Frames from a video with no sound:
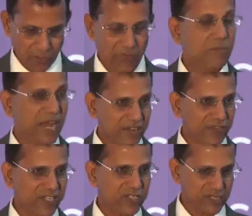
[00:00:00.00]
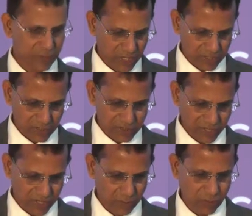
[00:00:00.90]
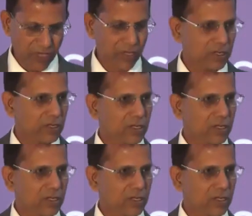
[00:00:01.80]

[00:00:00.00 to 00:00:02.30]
We manufacture them in a sustainable way.